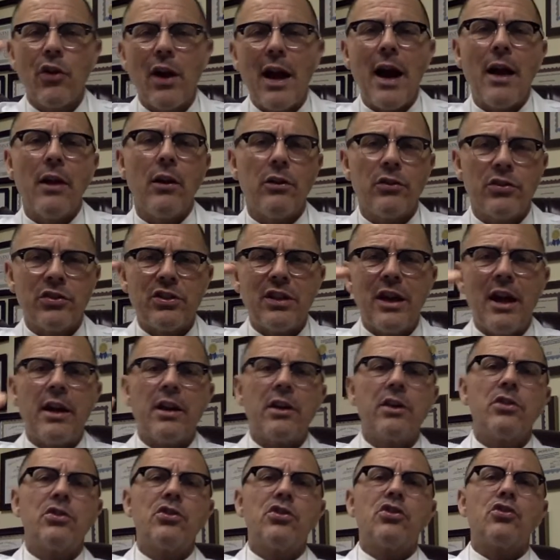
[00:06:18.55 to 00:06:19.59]

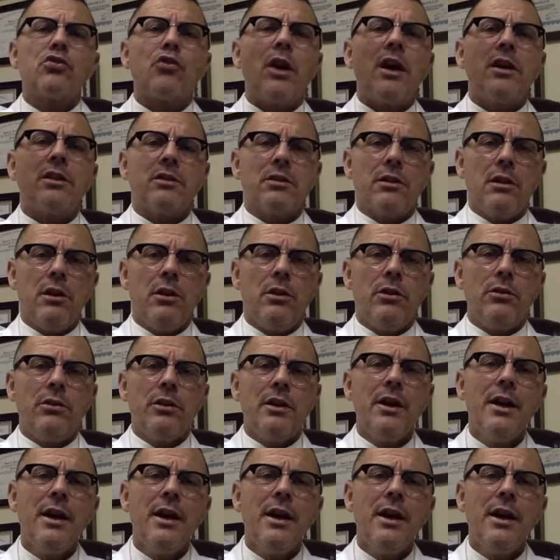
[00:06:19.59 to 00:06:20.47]
allostatic stress load,